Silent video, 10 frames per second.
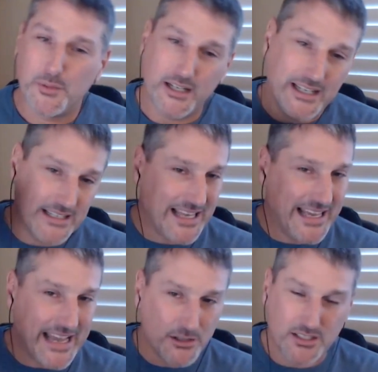But again,
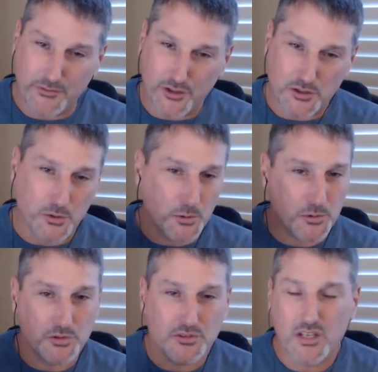laying out the different
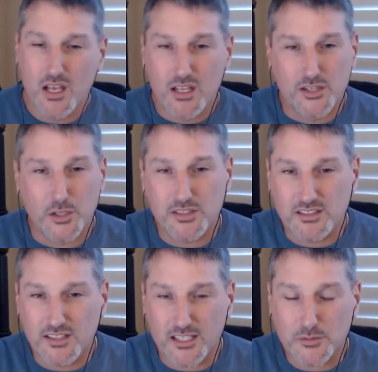tools, those
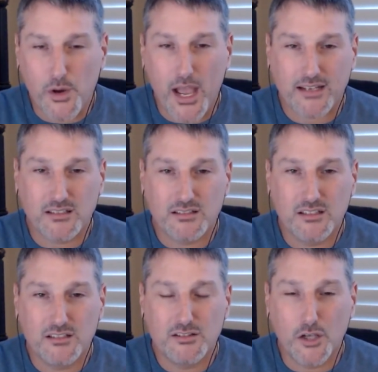success
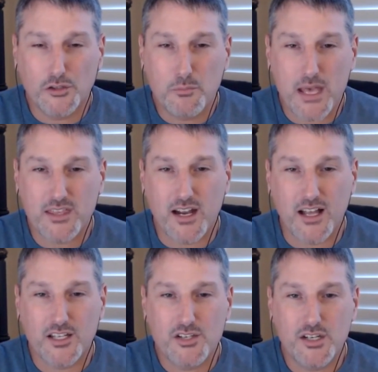practices, those
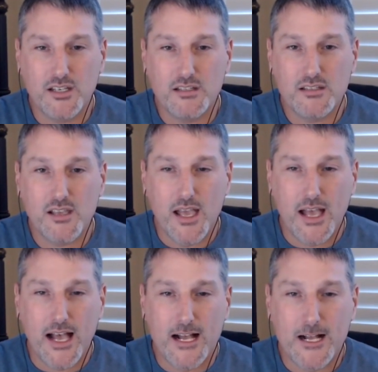methodologies,
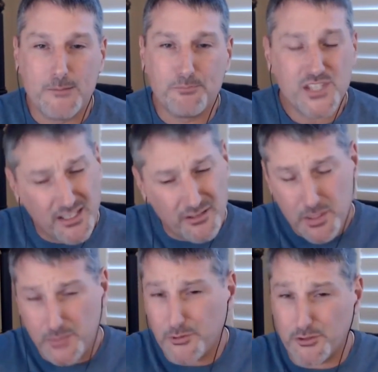to give
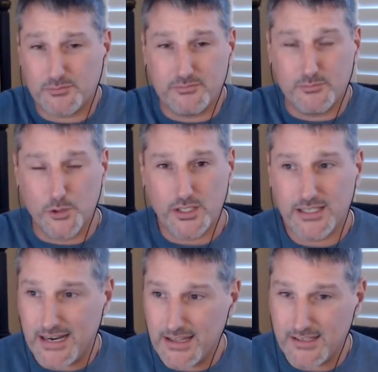people really
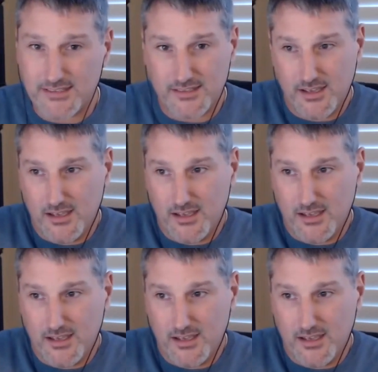kind of this